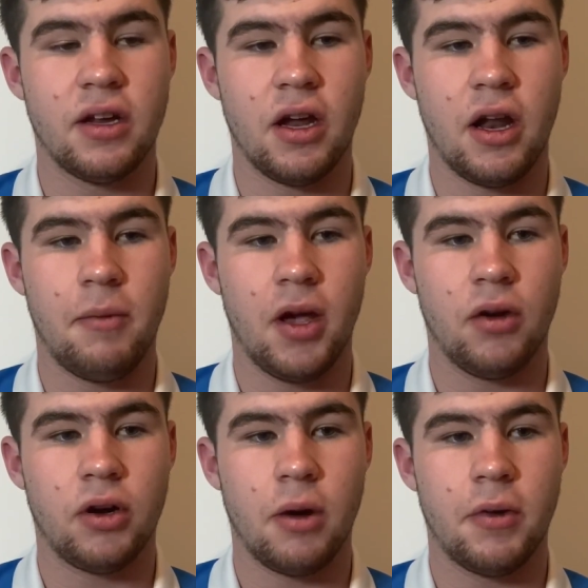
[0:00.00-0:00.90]
and Emil
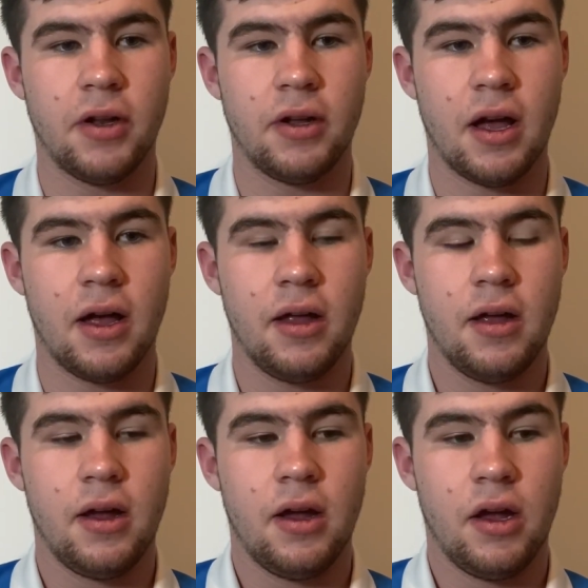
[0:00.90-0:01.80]
grabbing that
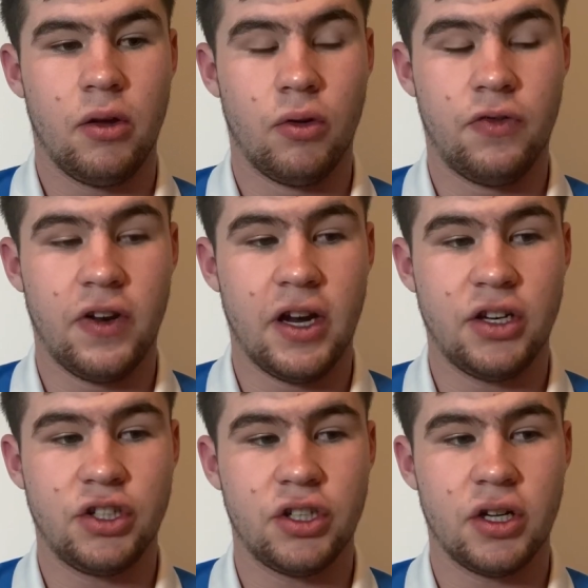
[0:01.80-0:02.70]
good
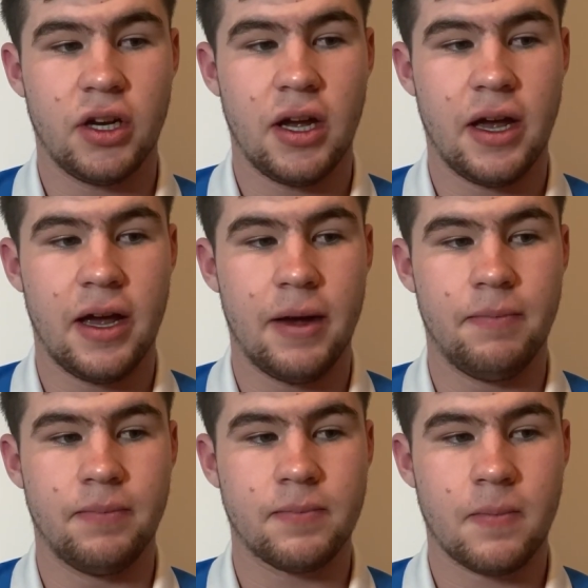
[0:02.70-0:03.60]
finish, and